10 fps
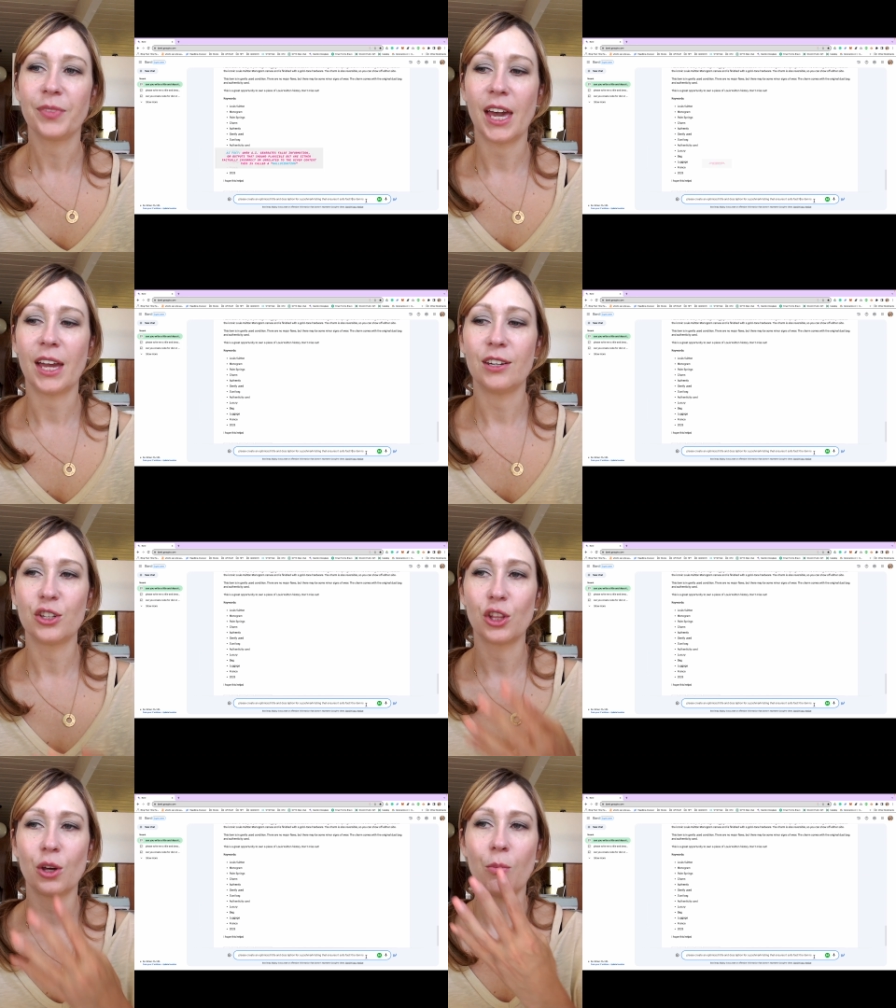
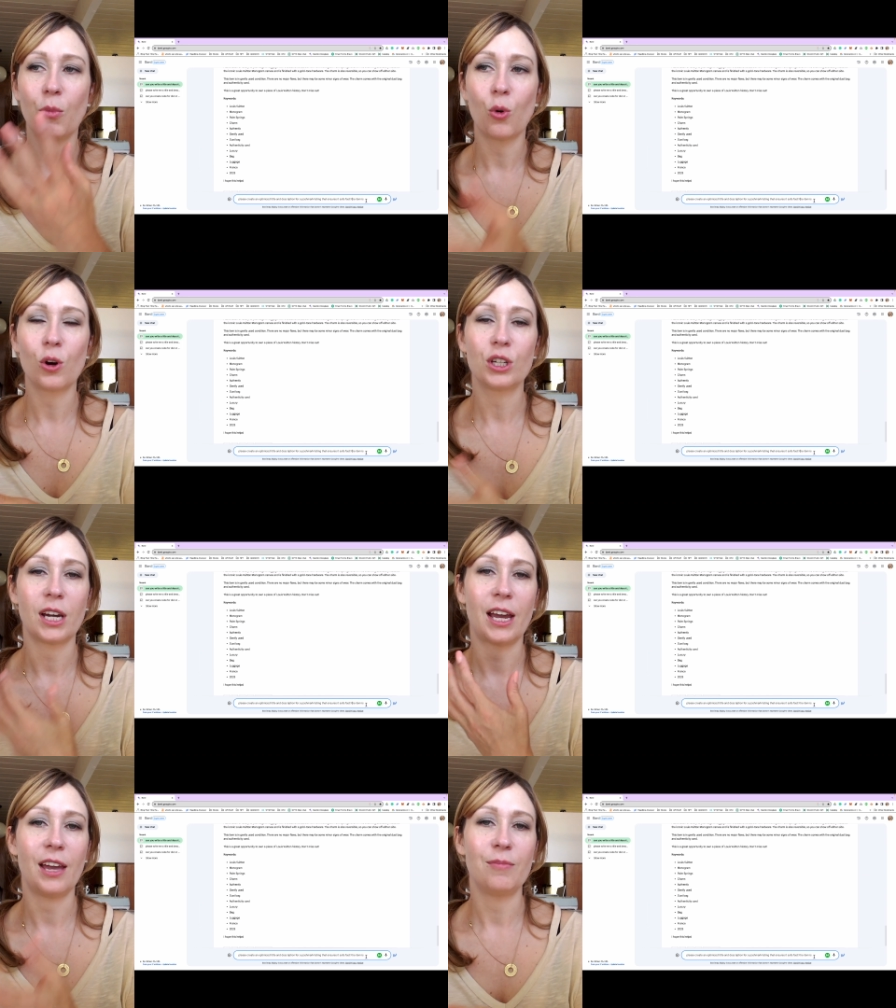And the more
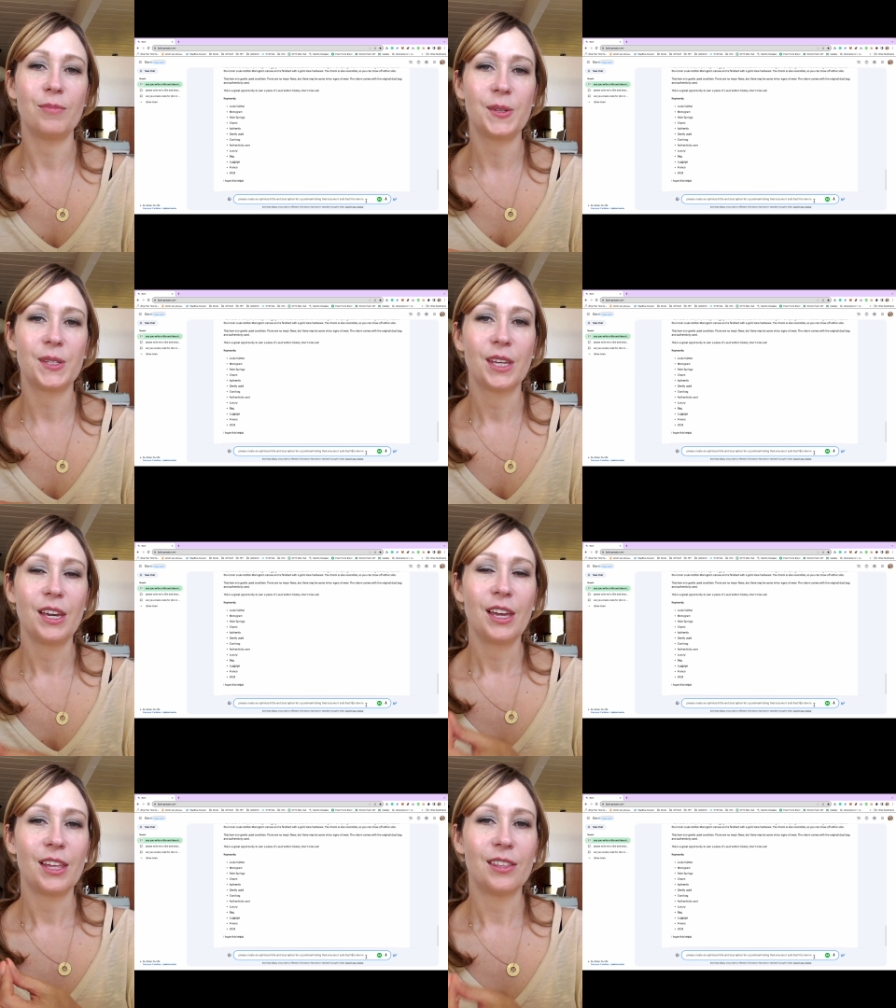times
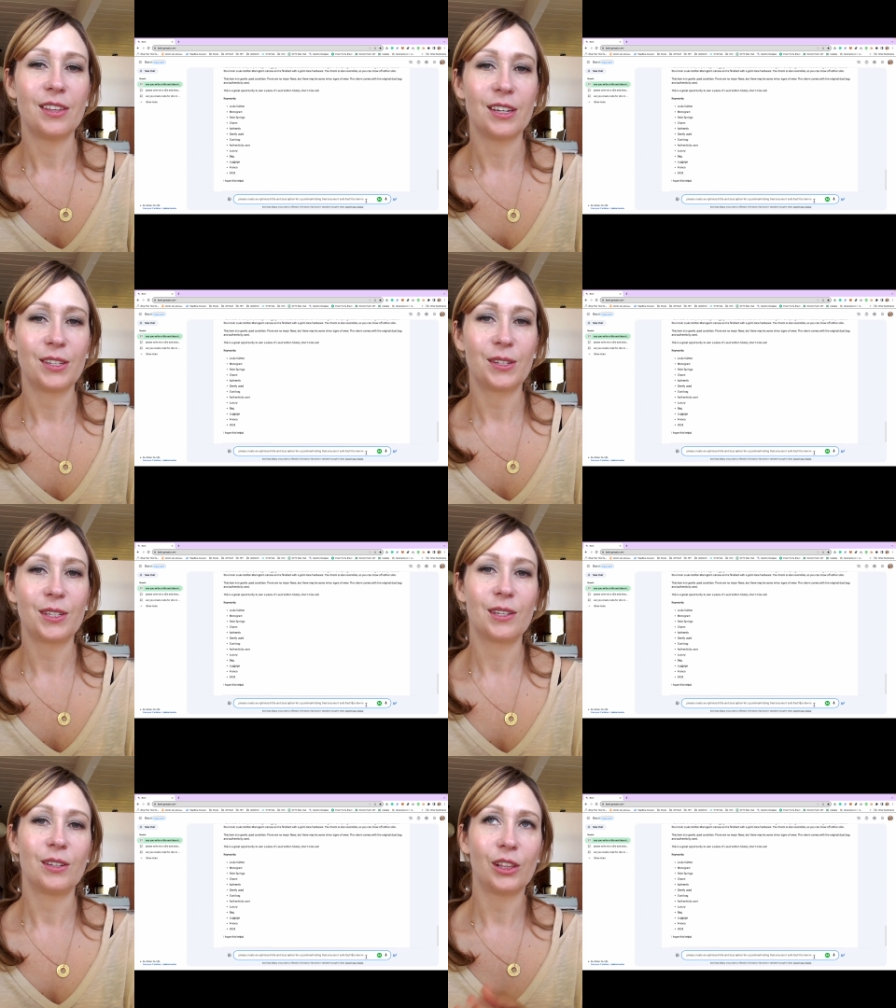
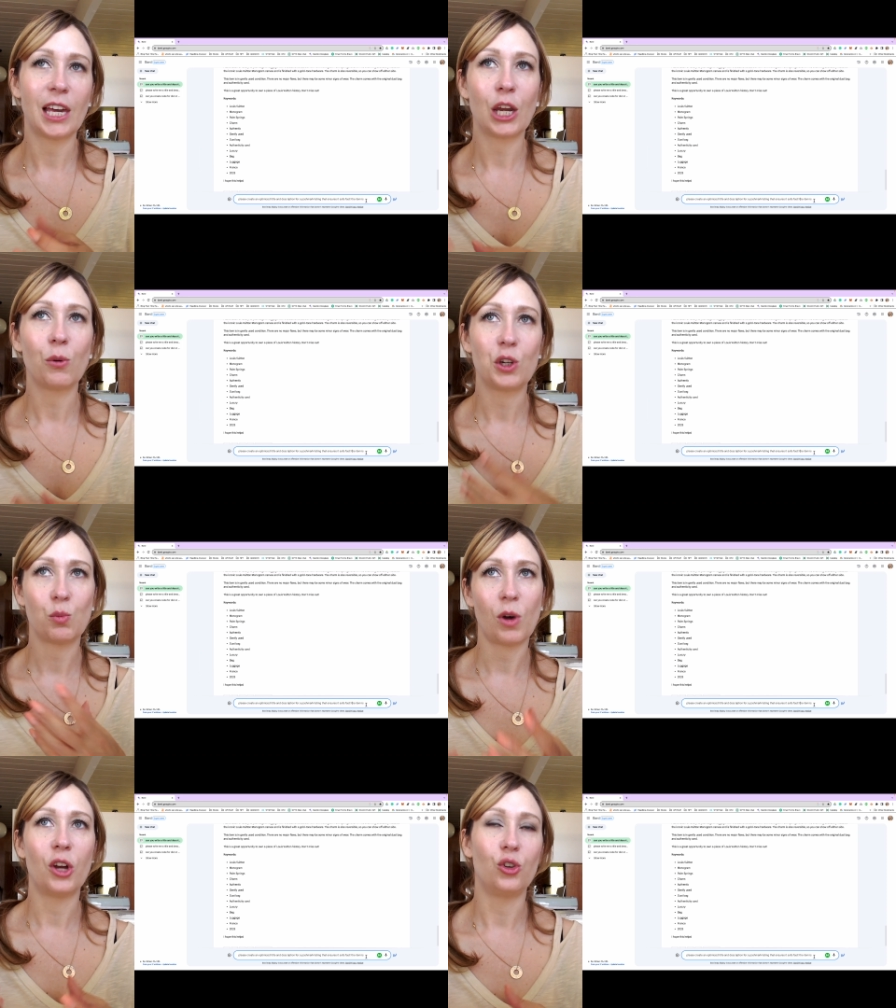this language
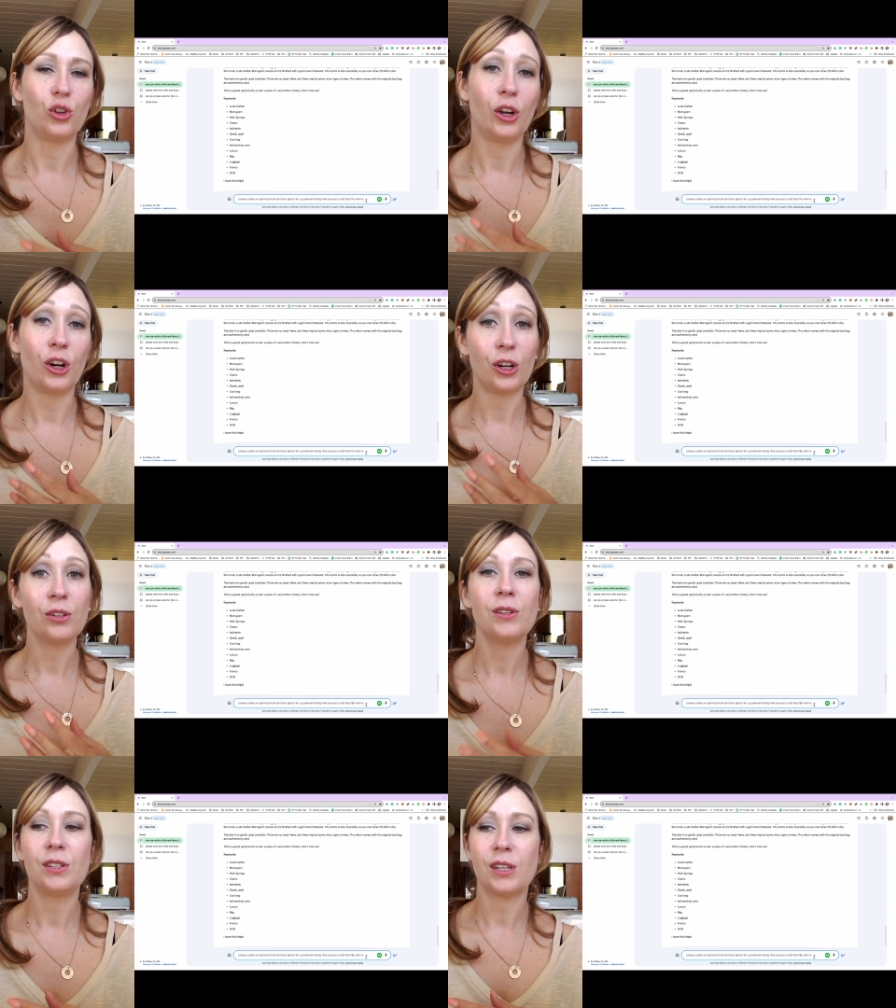model
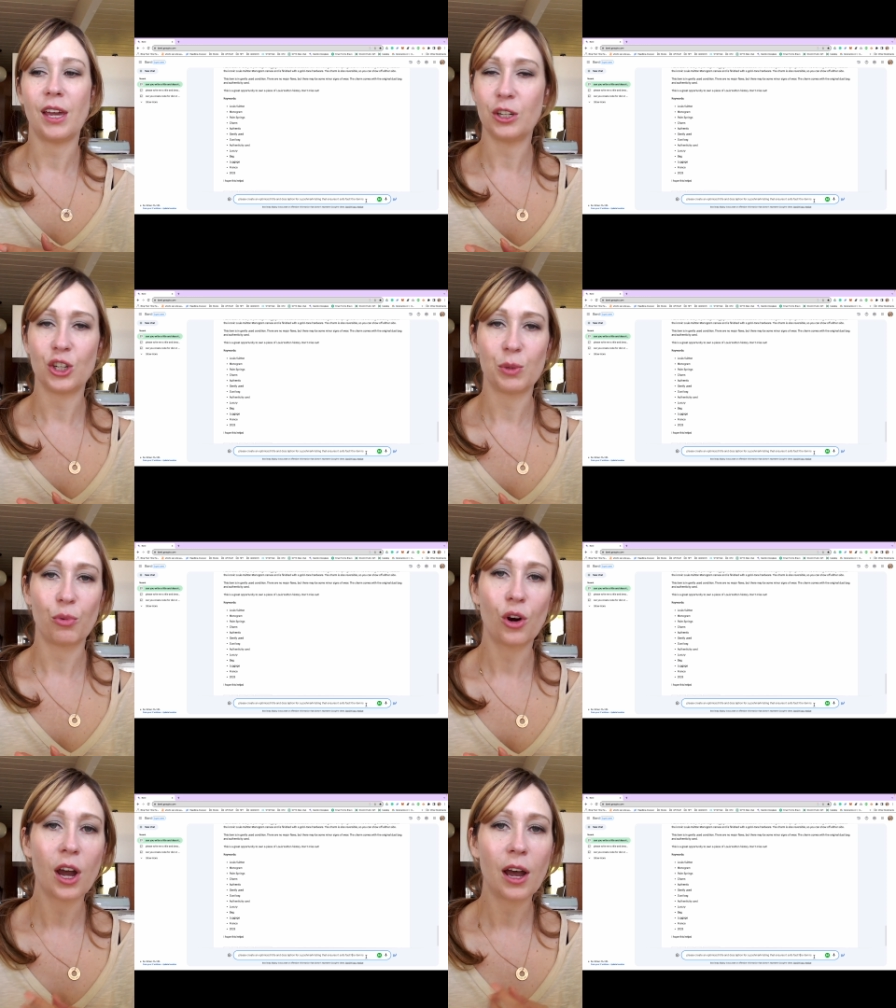learns, finishes
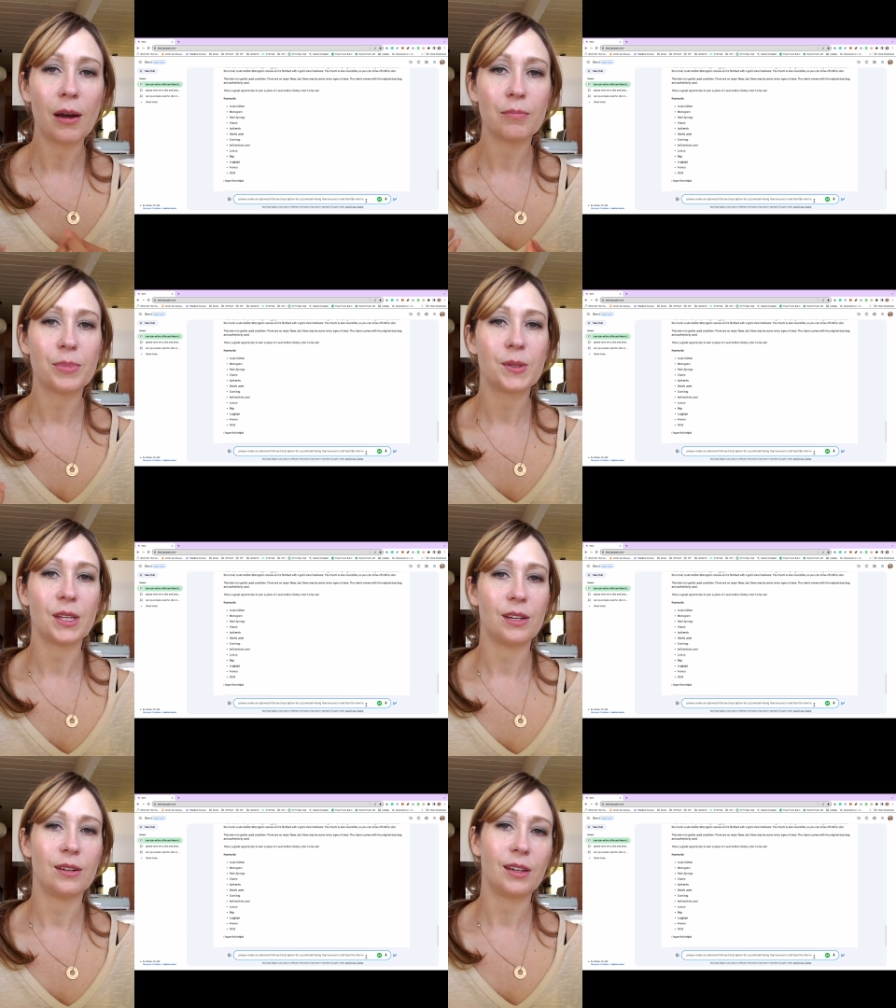prompts
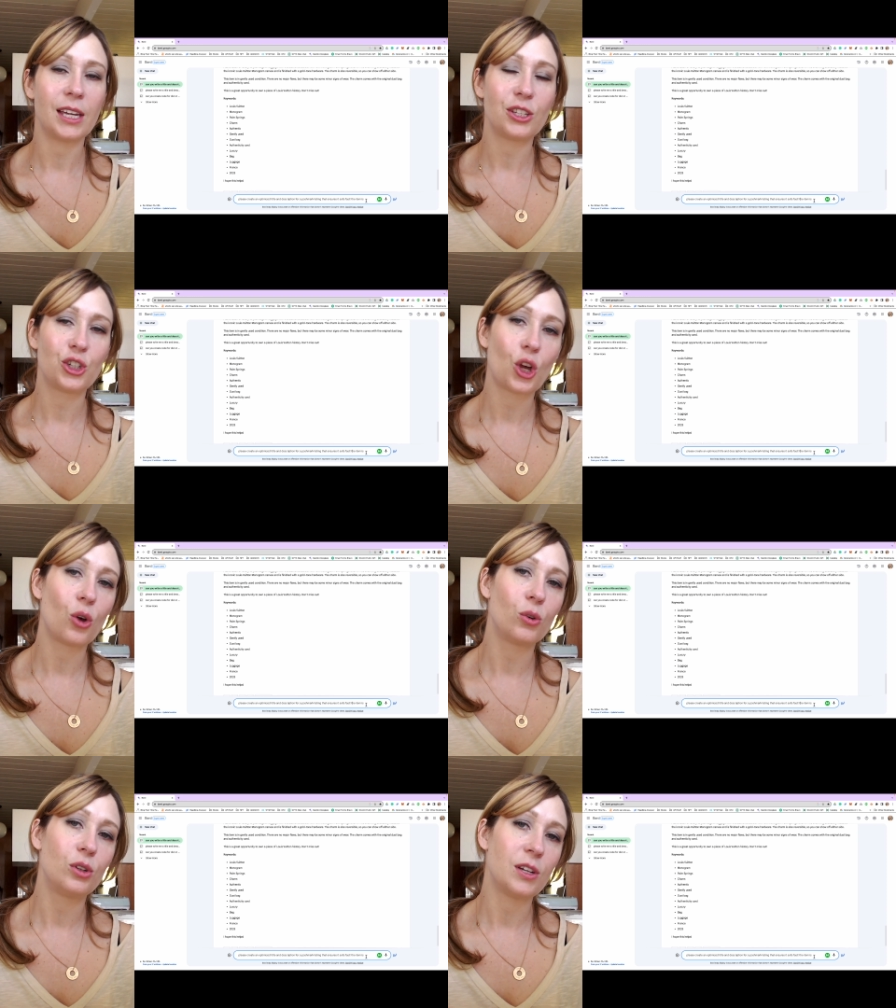and gets
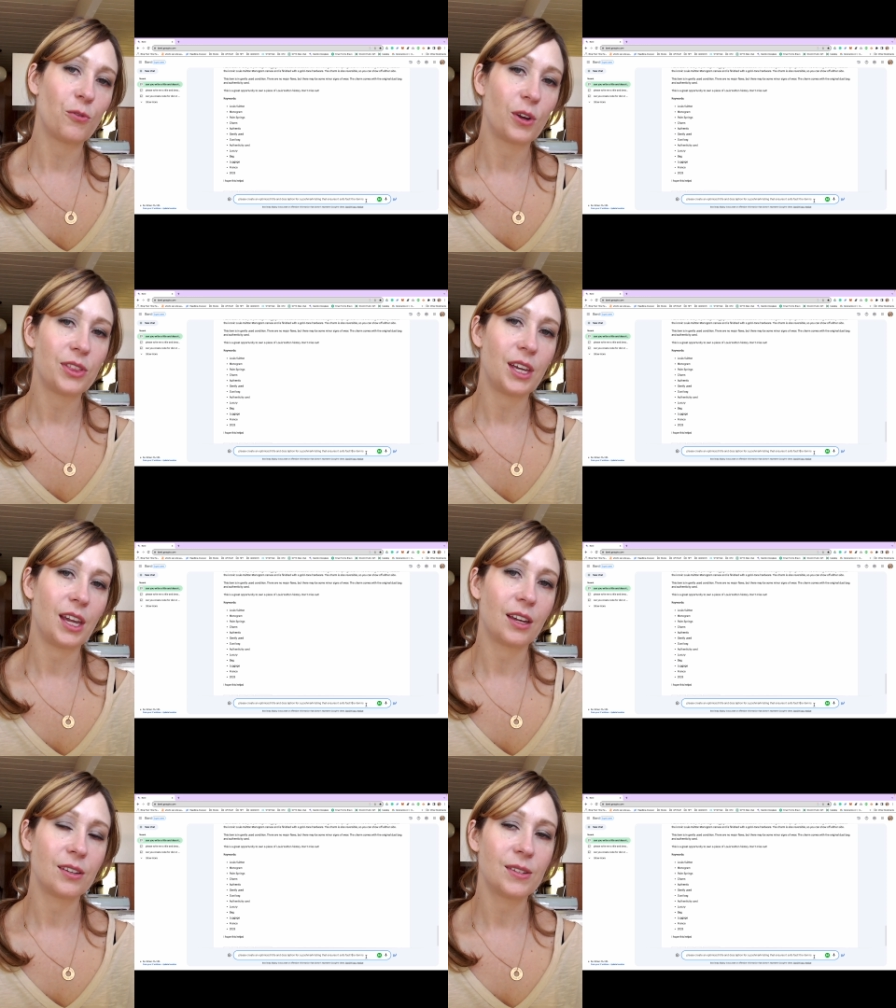told different
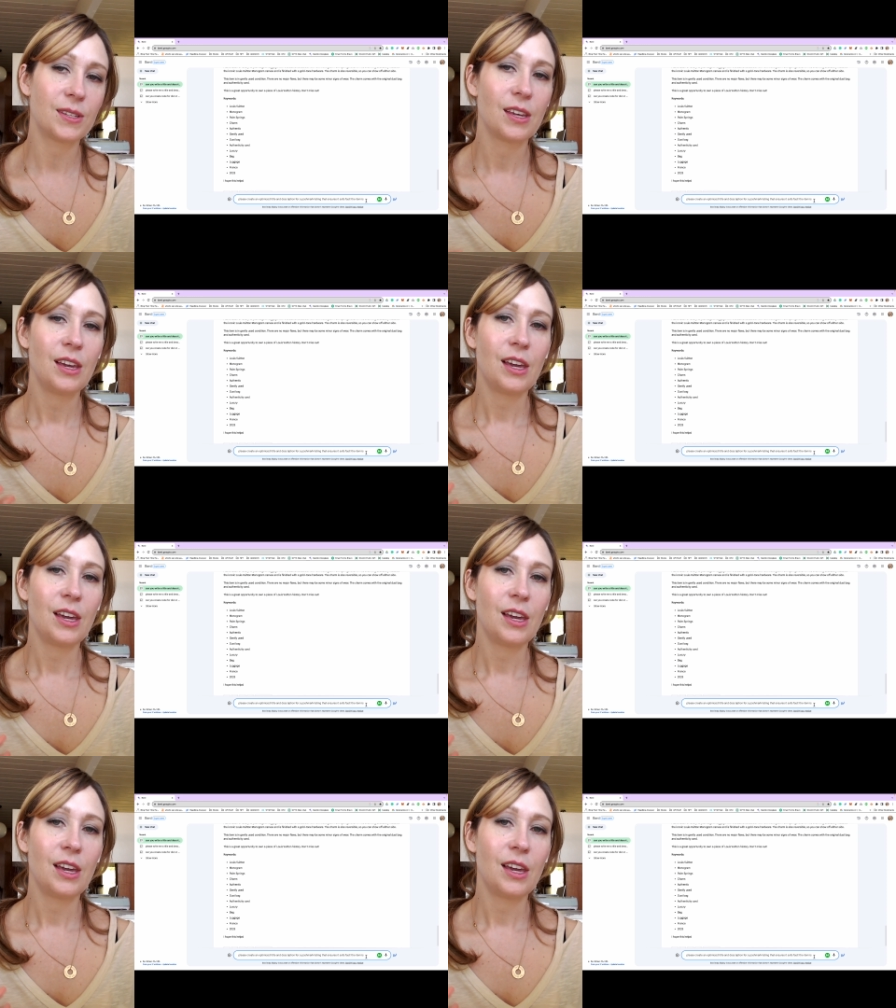things,